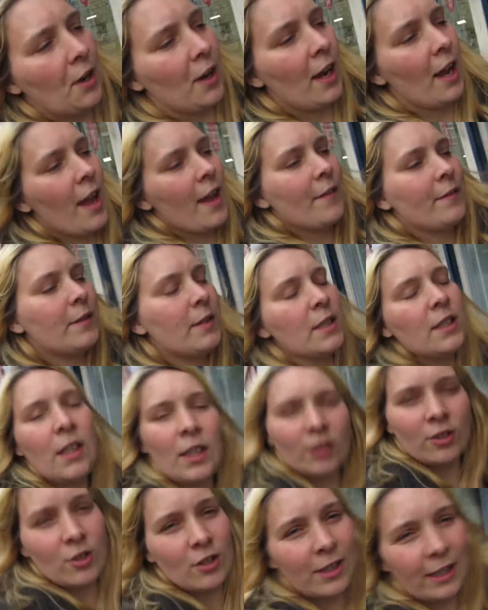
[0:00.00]
I've
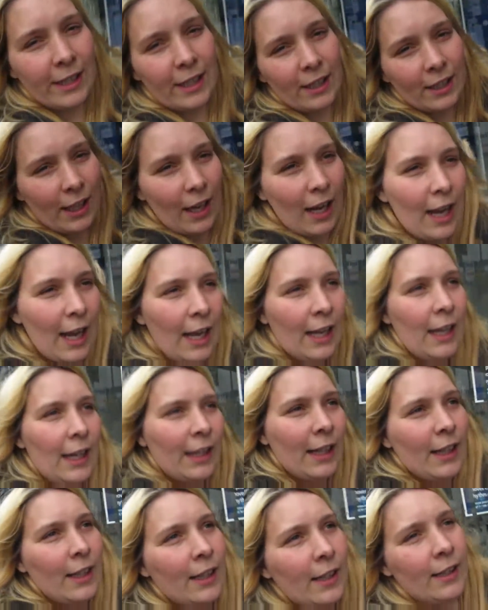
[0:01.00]
ditched Lee
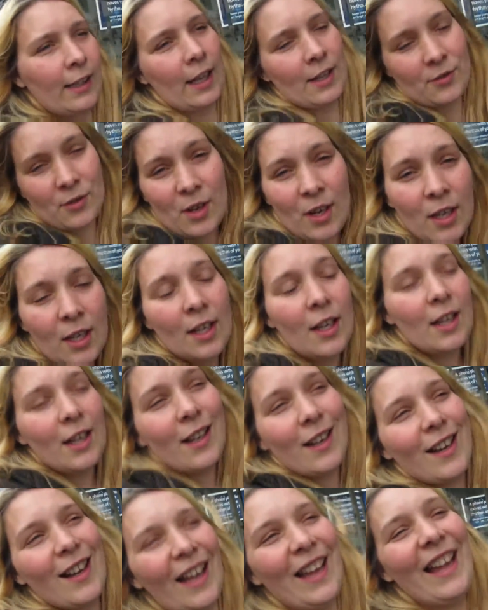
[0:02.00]
and Ezra,
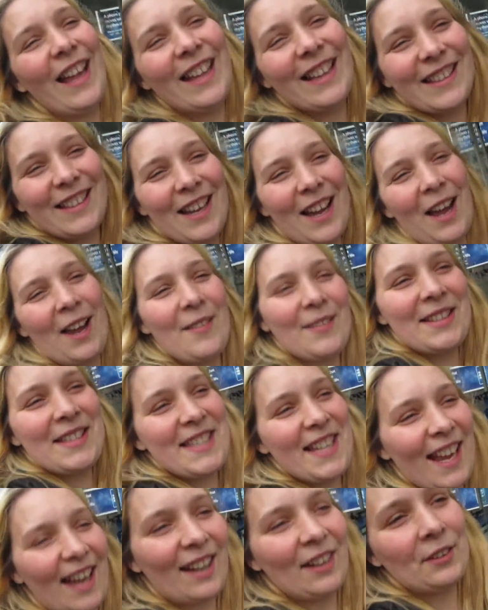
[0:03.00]
and I'm in
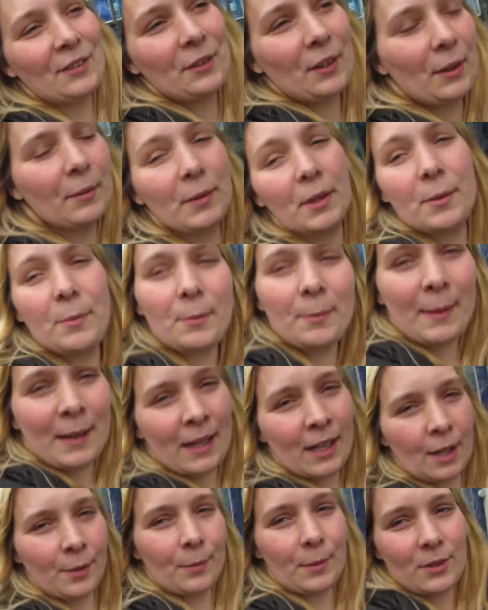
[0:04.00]
town. I'm going to be
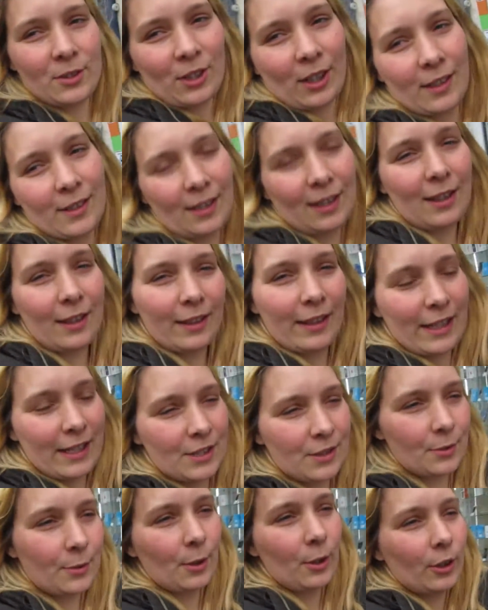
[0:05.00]
meeting up with Chantelle
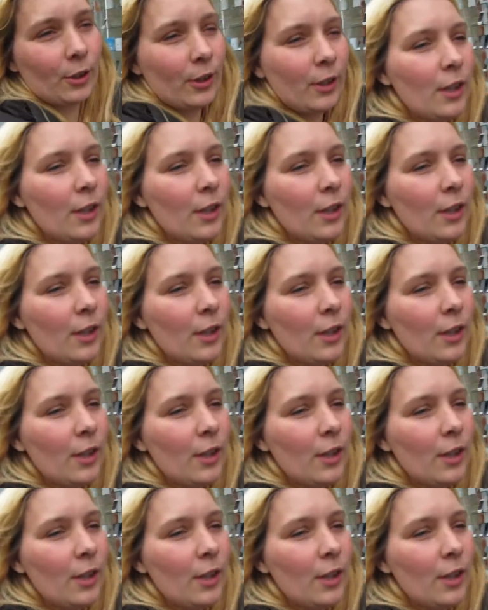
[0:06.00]
later on,